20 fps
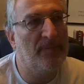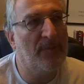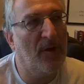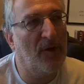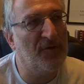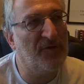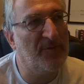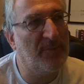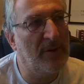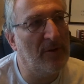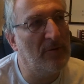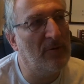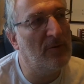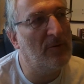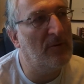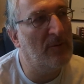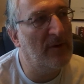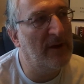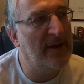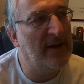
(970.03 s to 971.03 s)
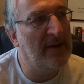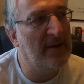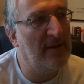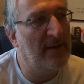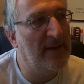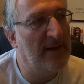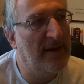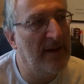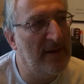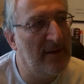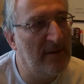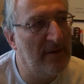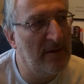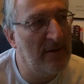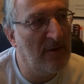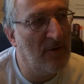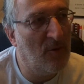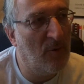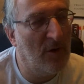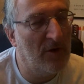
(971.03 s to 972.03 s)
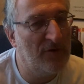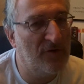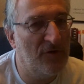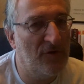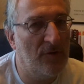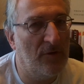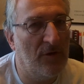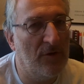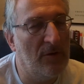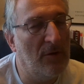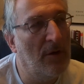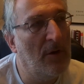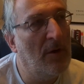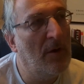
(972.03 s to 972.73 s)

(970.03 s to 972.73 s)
hospital in KwaZulu.